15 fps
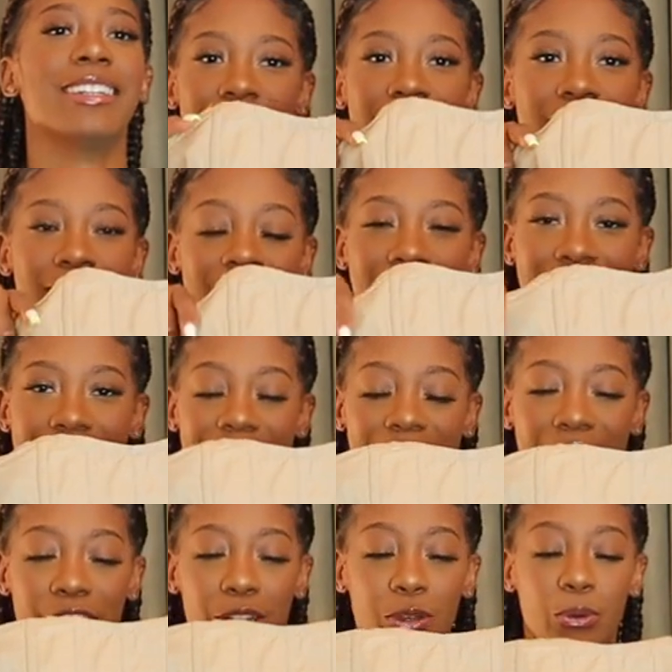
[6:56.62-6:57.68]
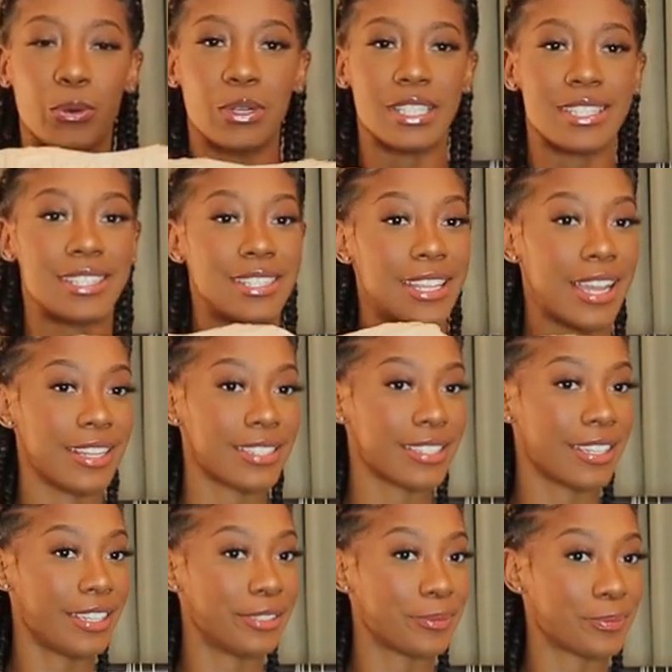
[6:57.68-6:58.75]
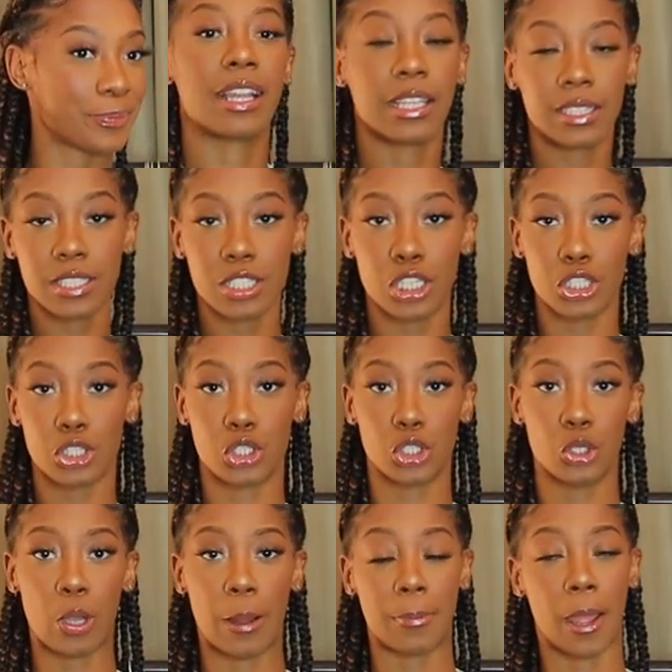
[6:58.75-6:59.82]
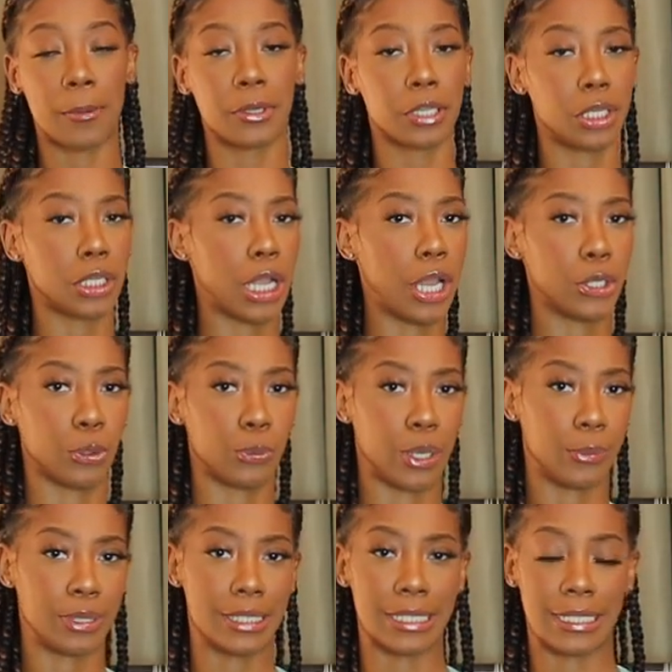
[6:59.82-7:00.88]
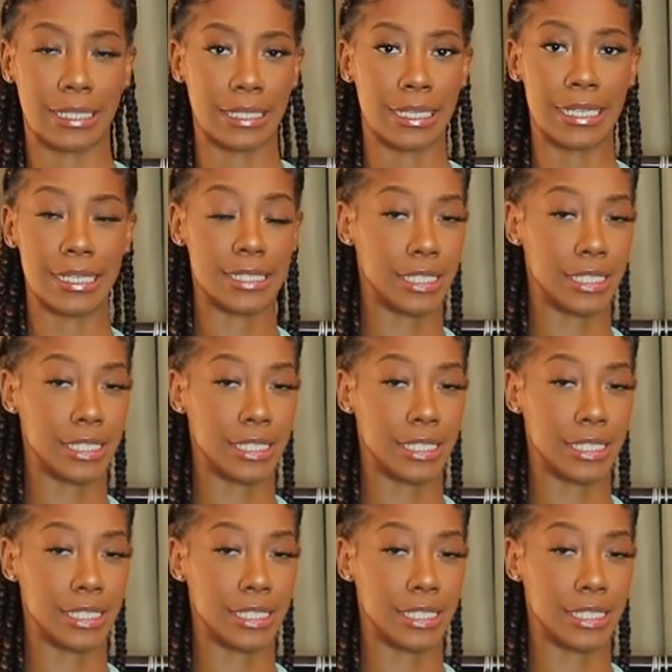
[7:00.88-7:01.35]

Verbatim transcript: This tan corset I got this in a two. I probably could have gotten away with getting a